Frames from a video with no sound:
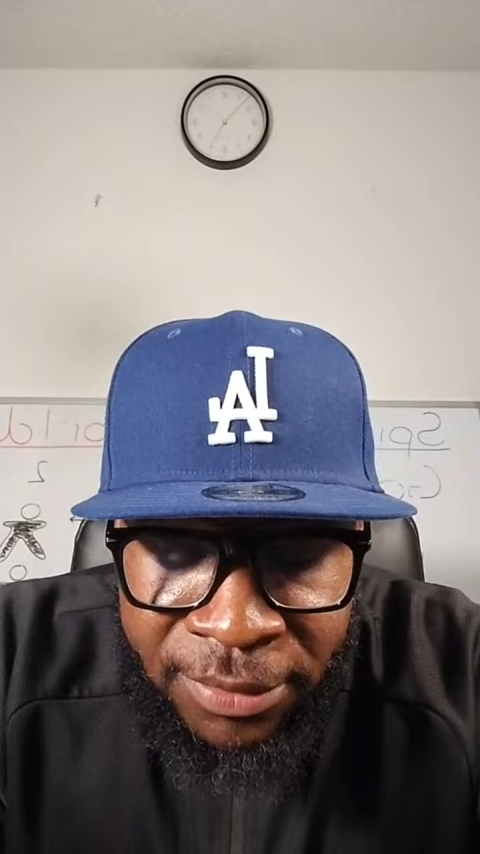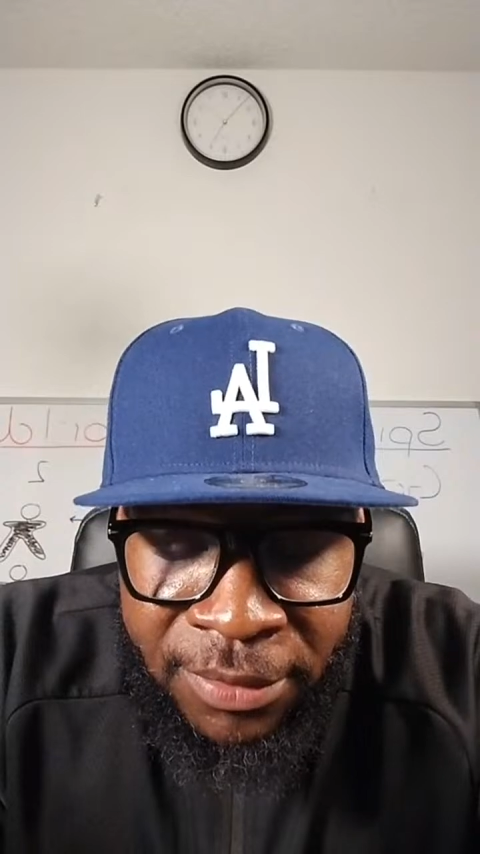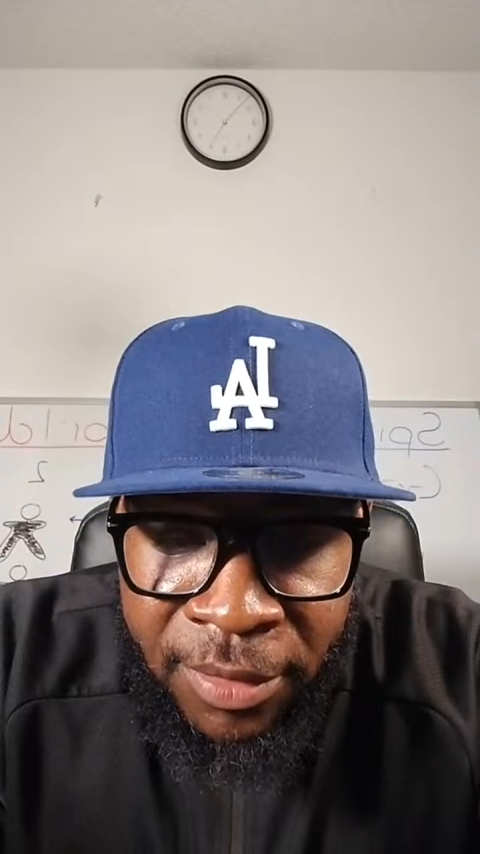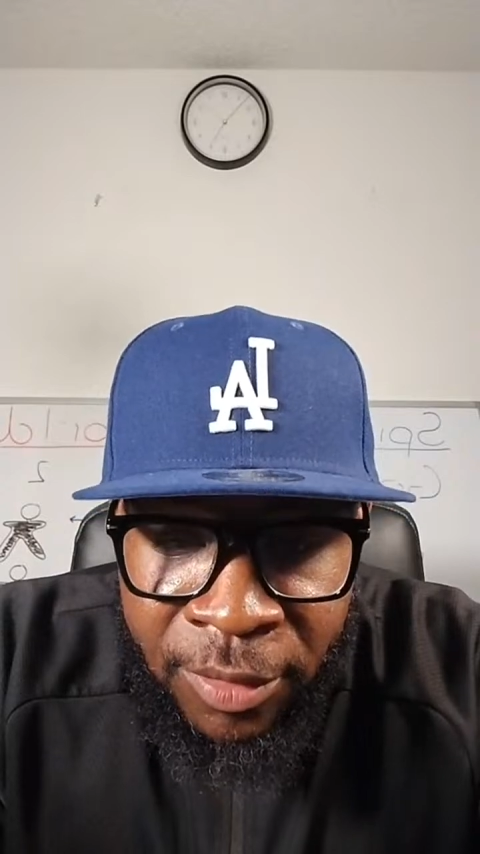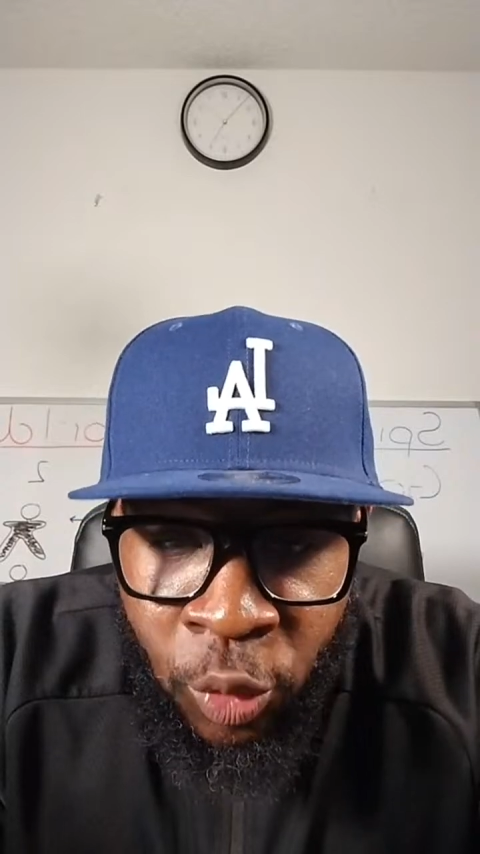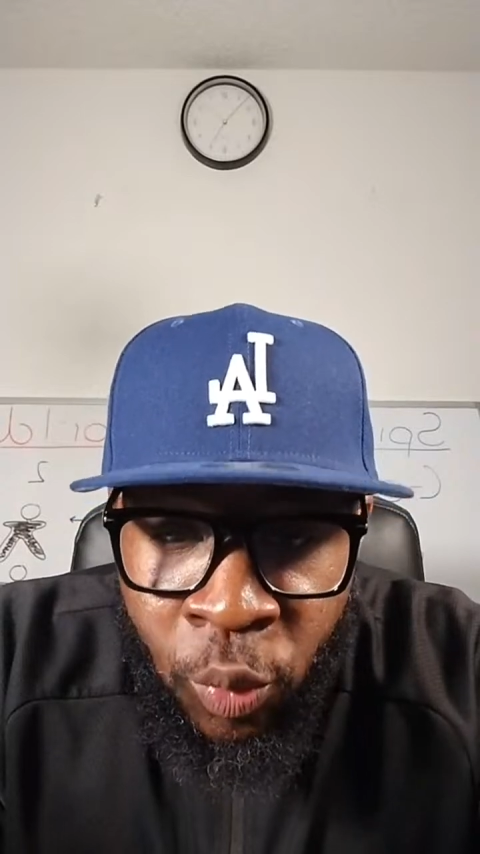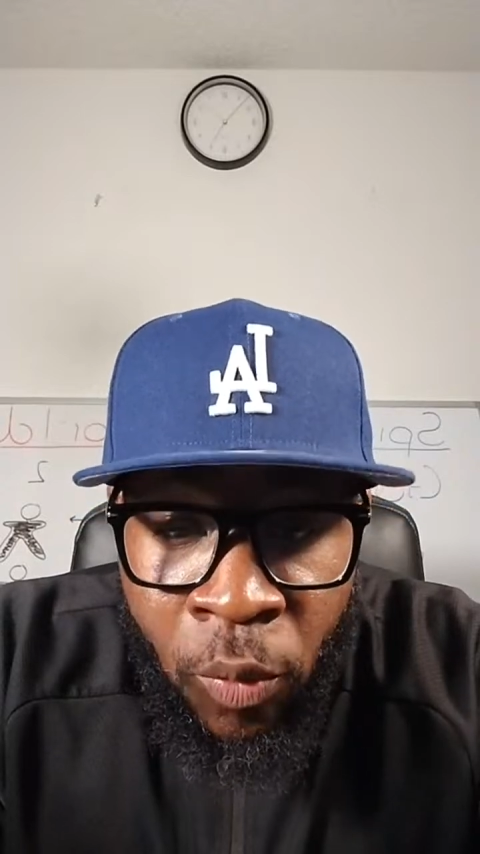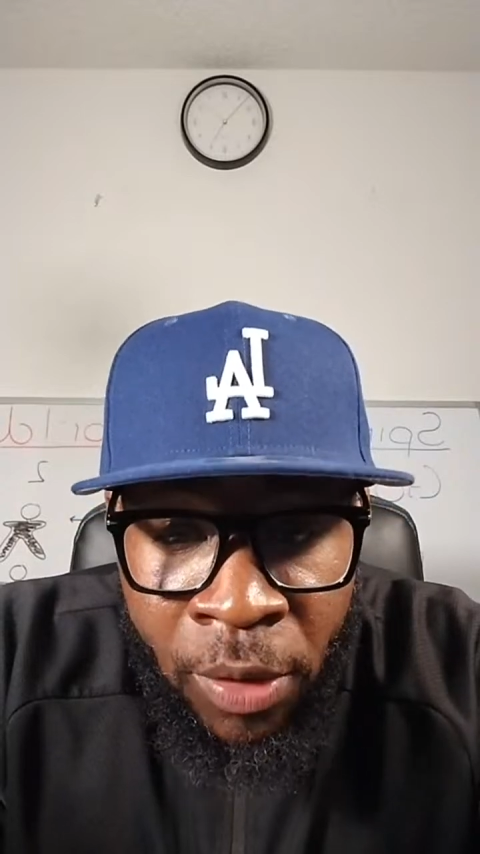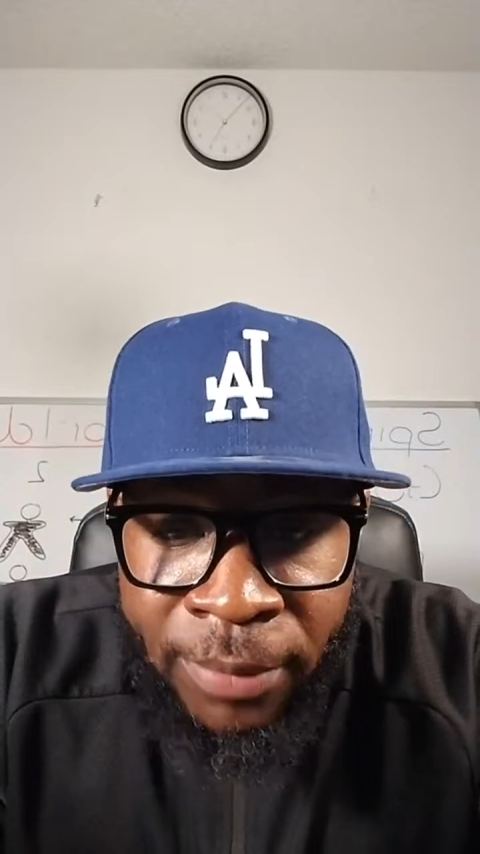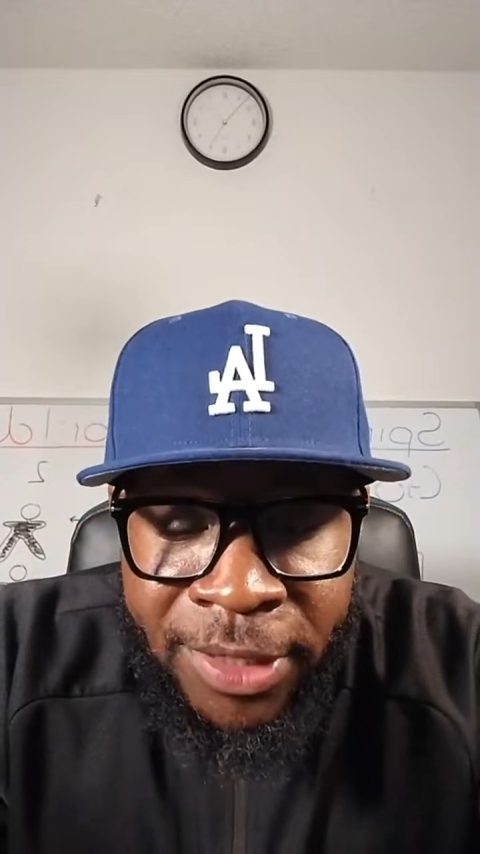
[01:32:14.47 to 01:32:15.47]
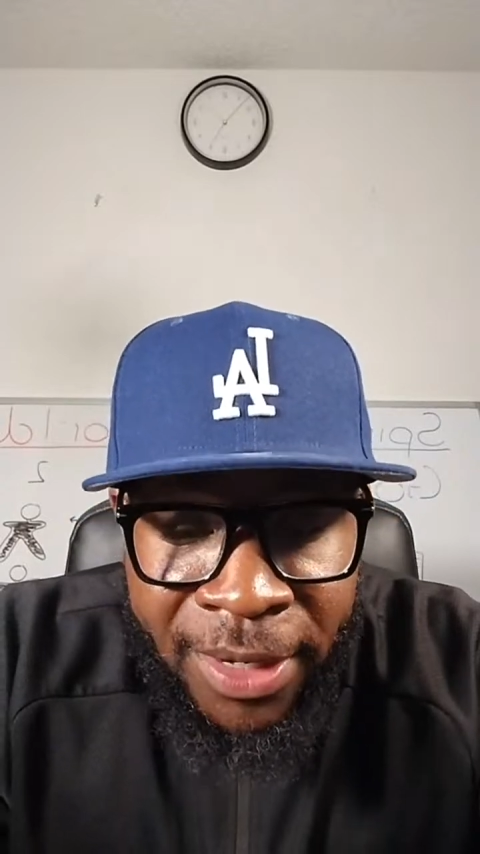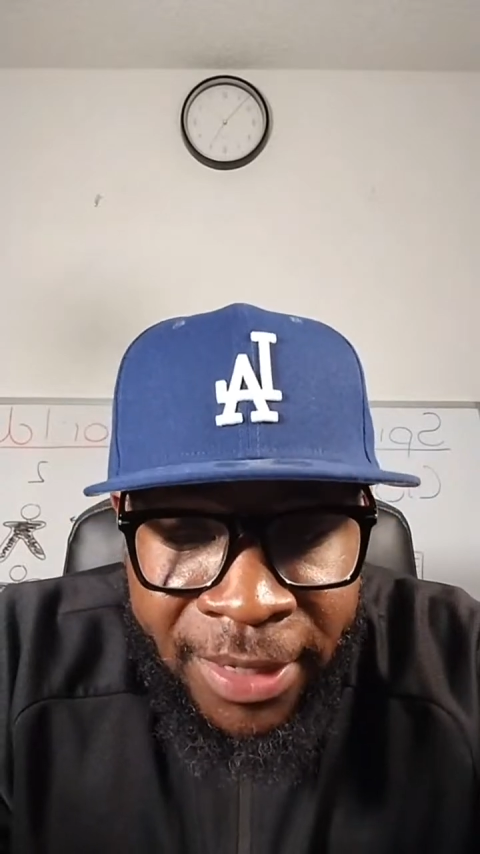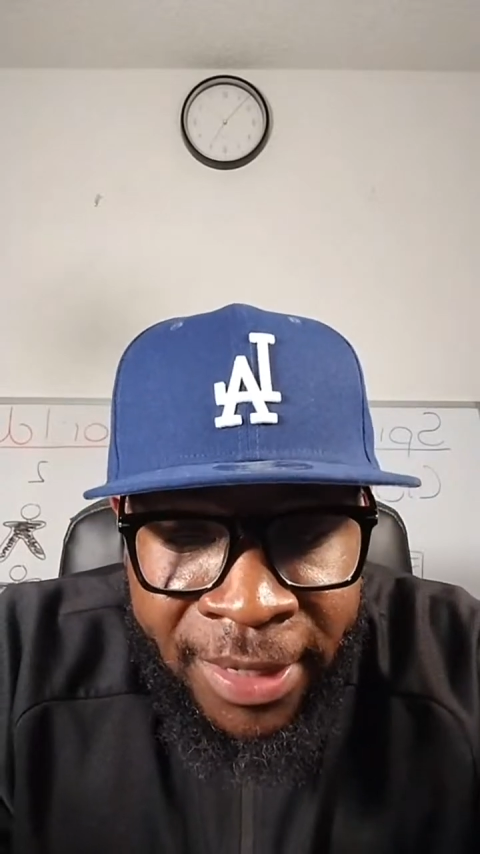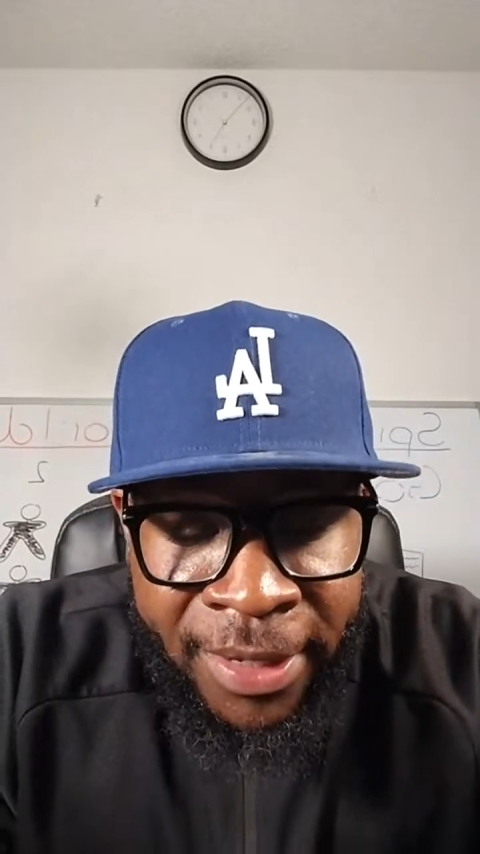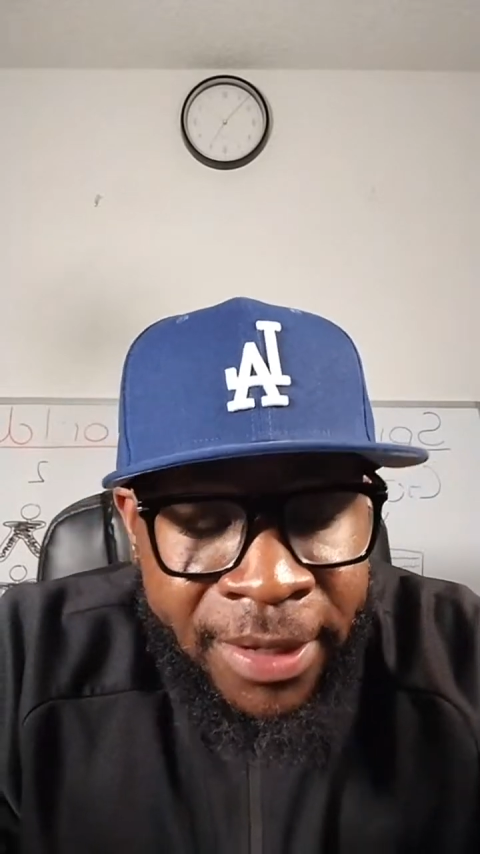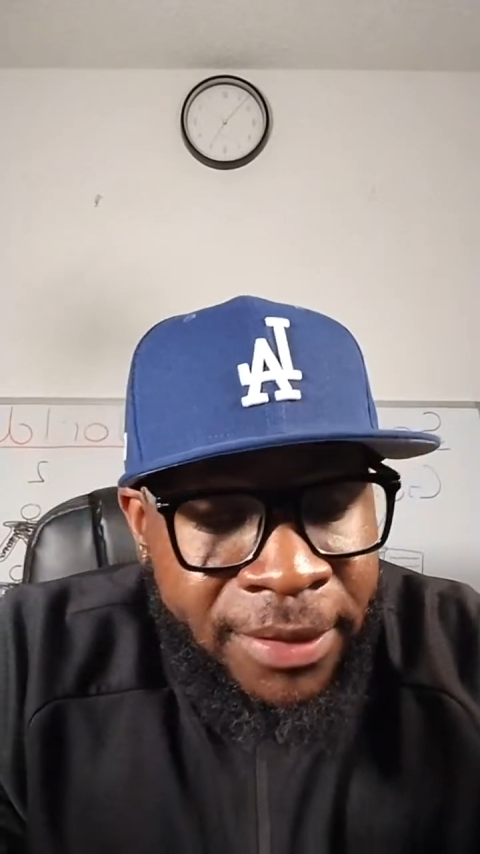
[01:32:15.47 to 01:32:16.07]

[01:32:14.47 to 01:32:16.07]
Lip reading: lukewarm, trying to kick it,